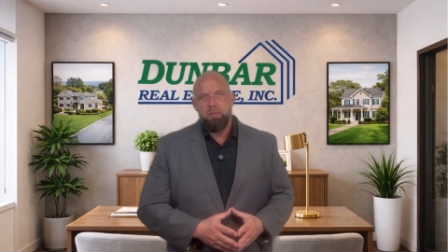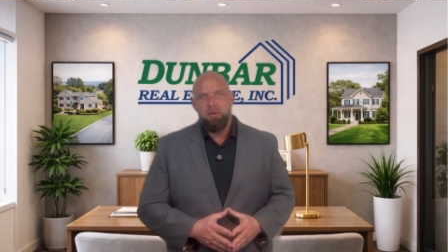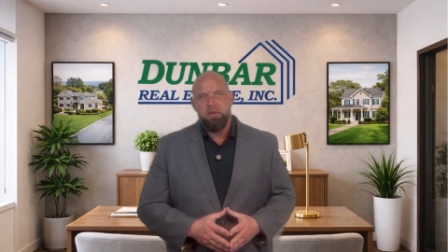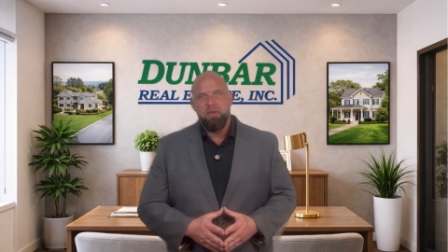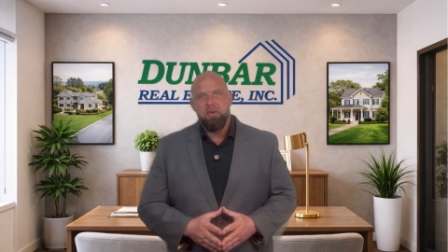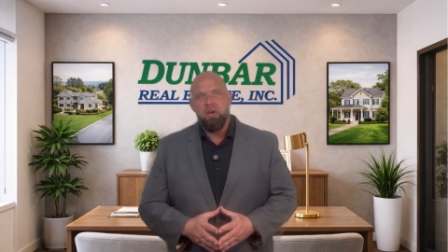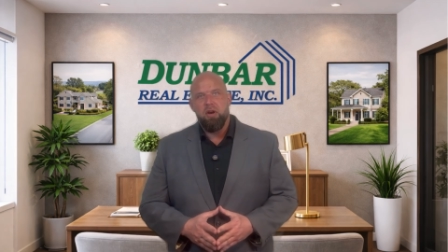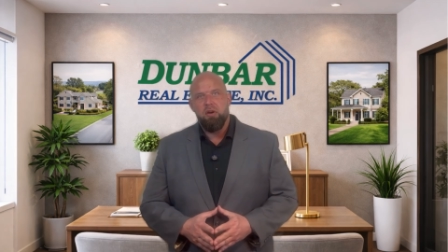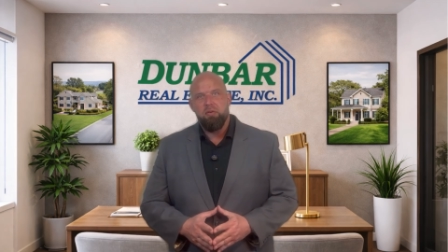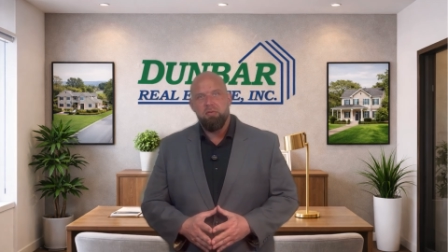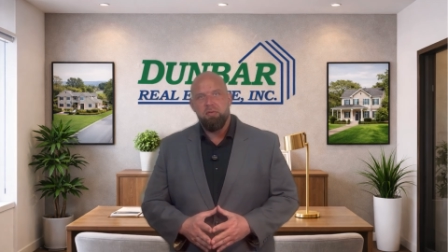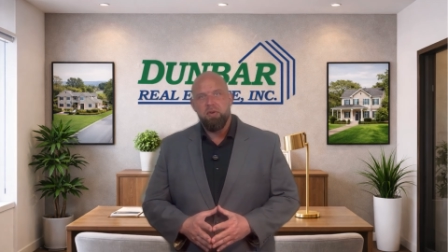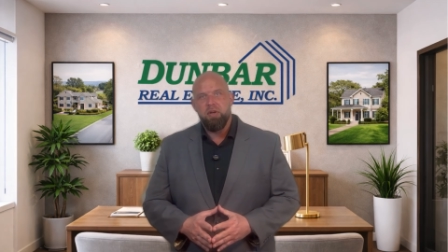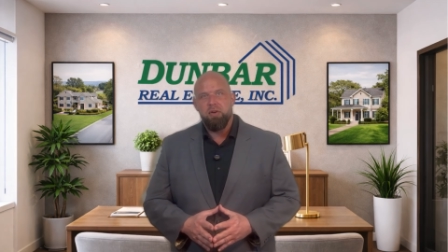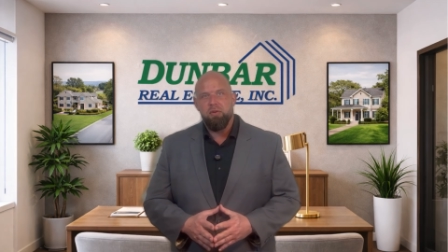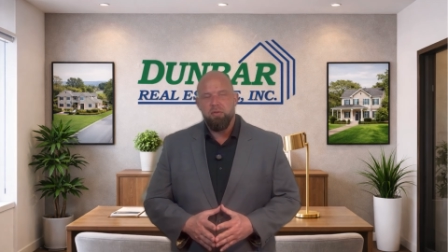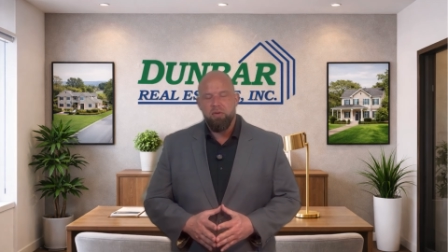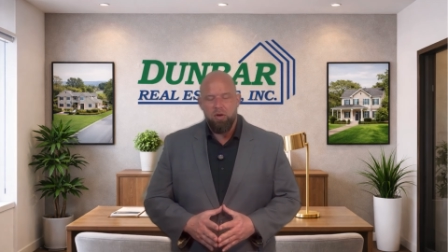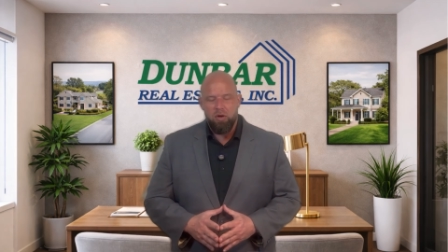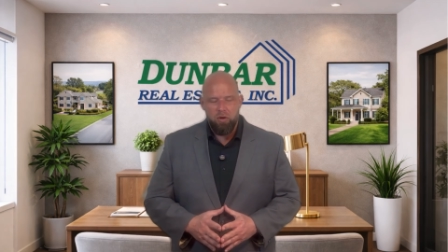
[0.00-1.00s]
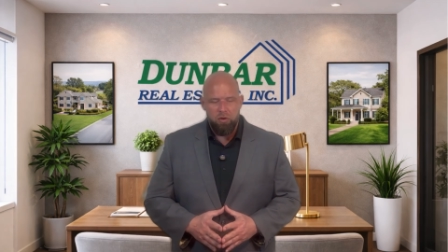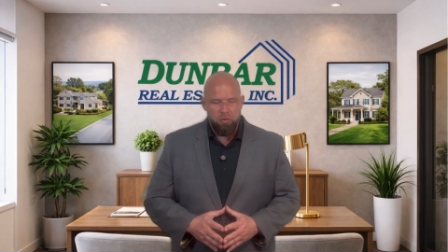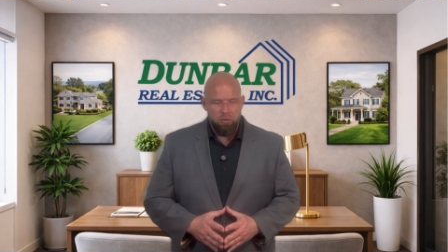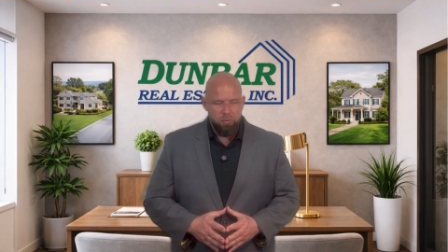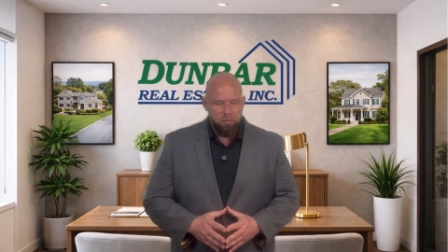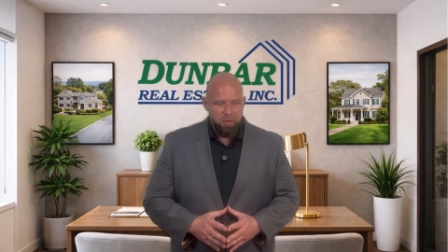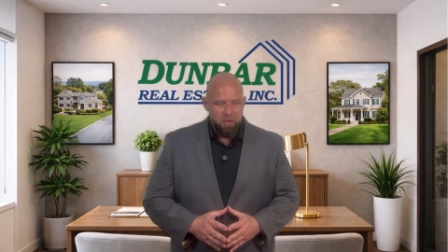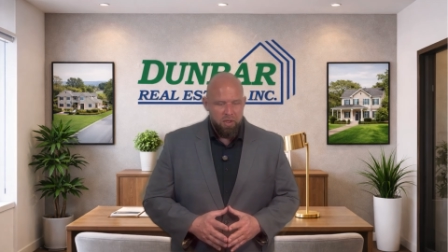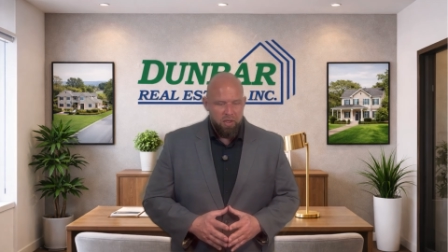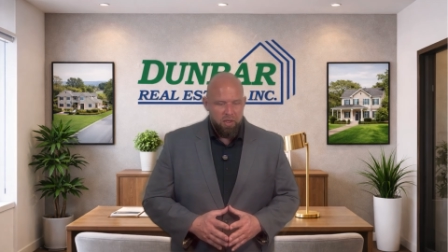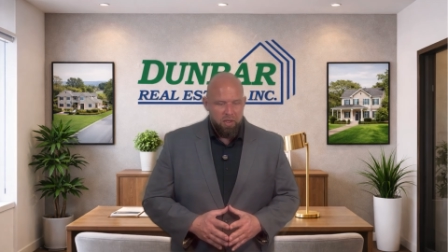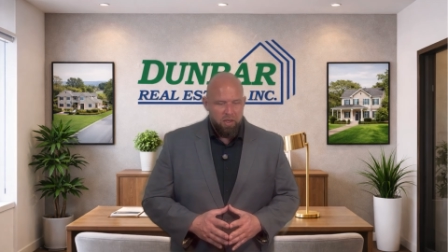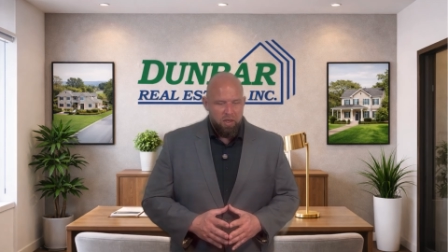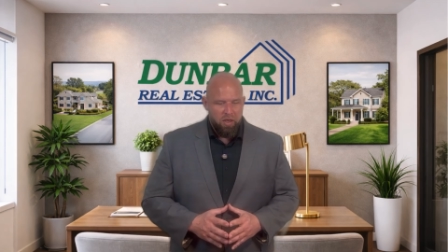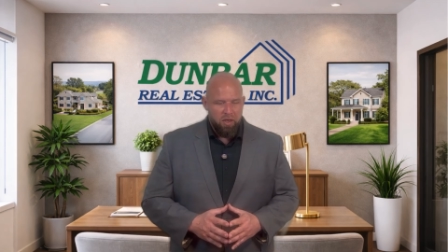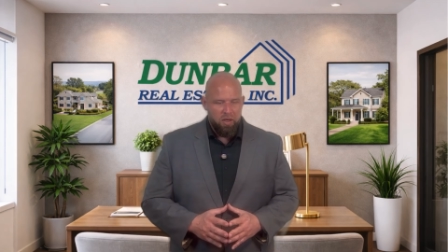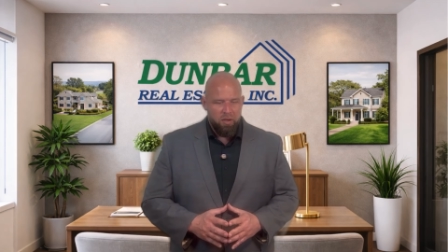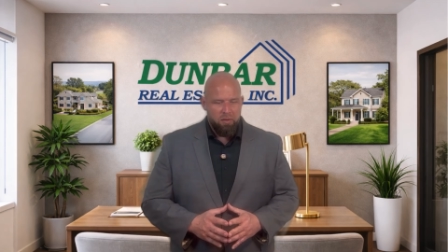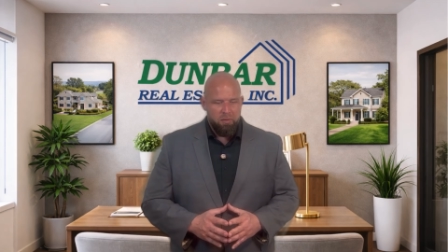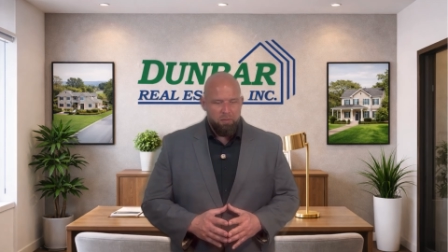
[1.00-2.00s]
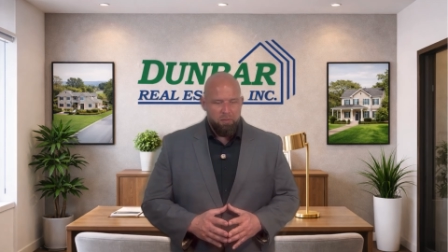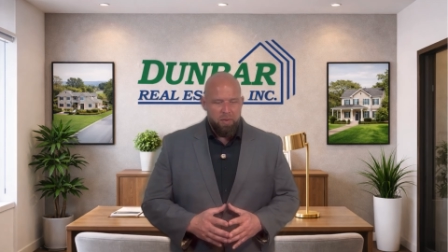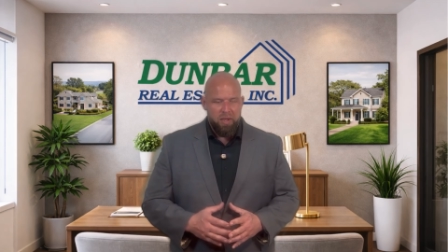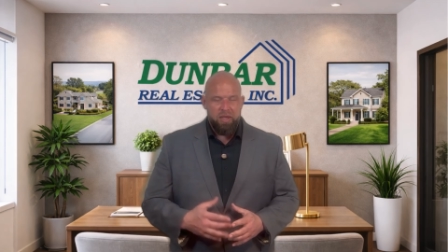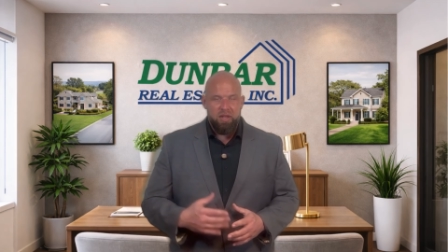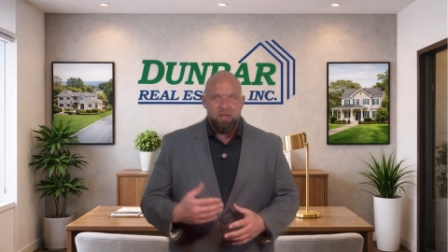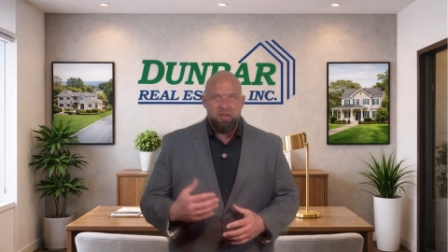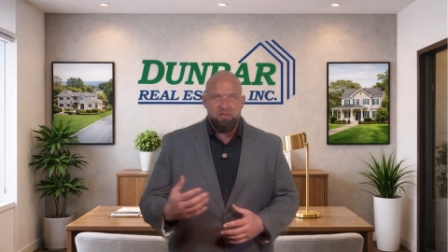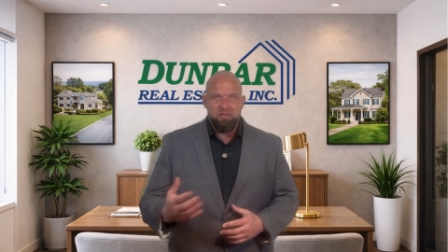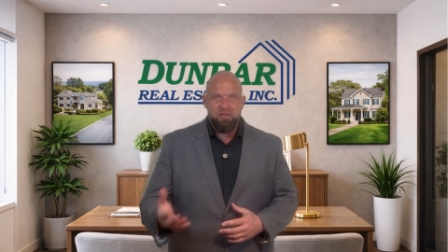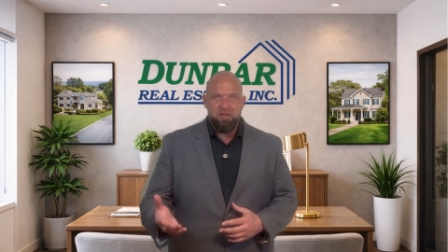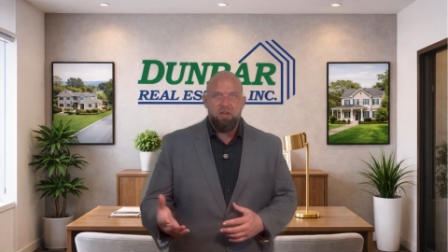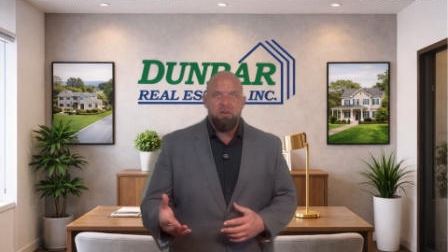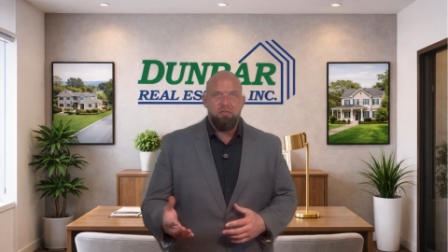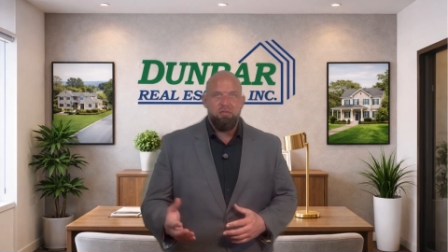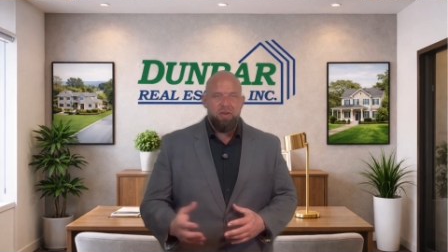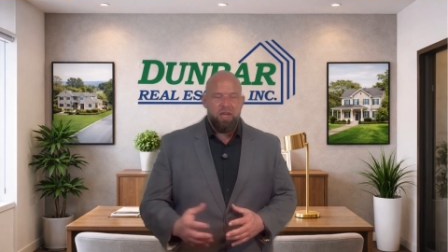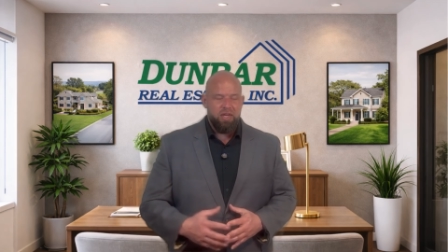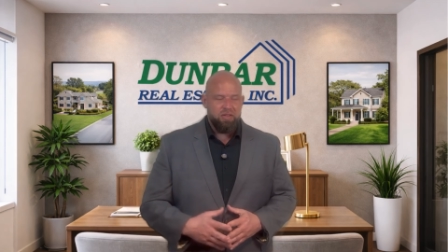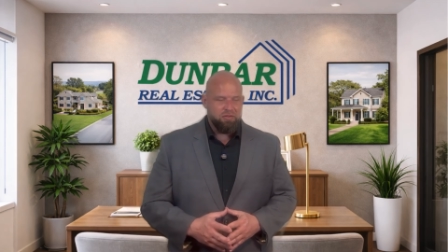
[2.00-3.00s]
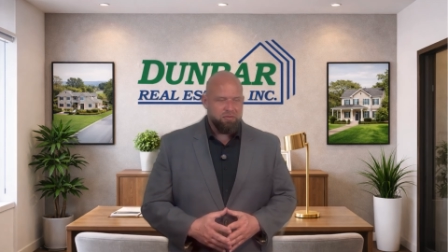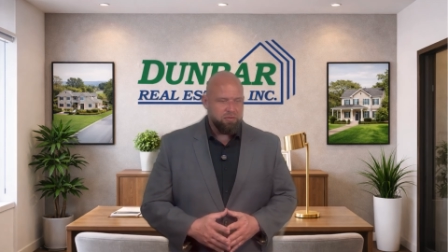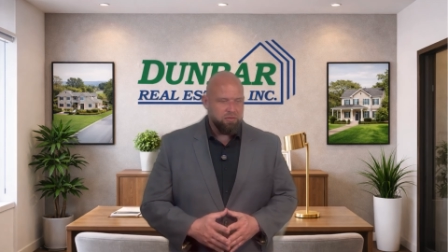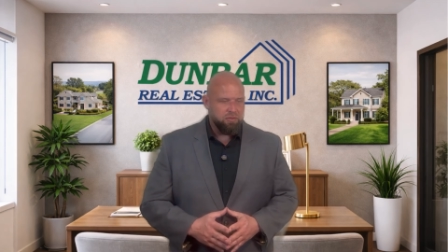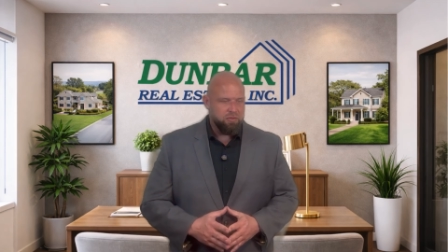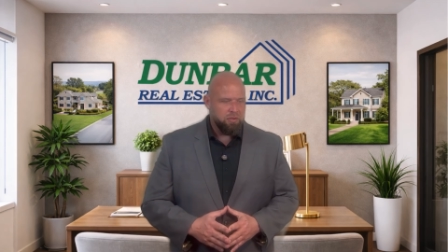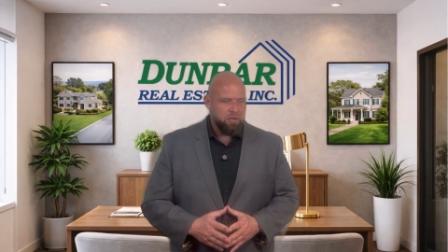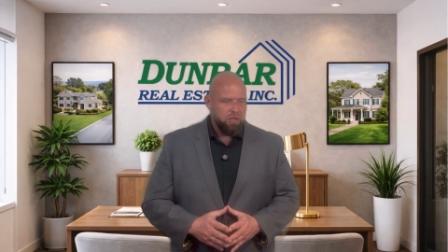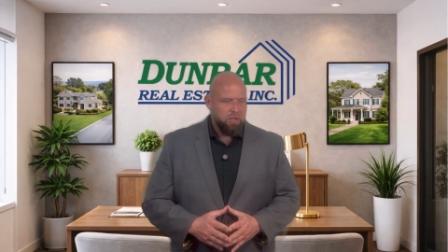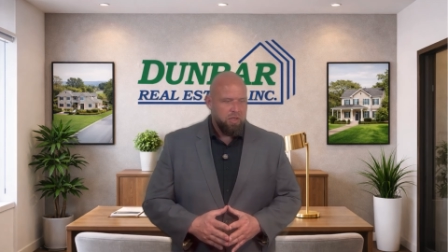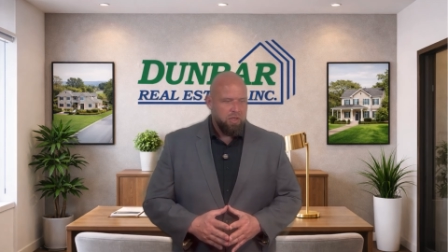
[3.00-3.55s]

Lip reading: put the offer in on the home, making it sell faster.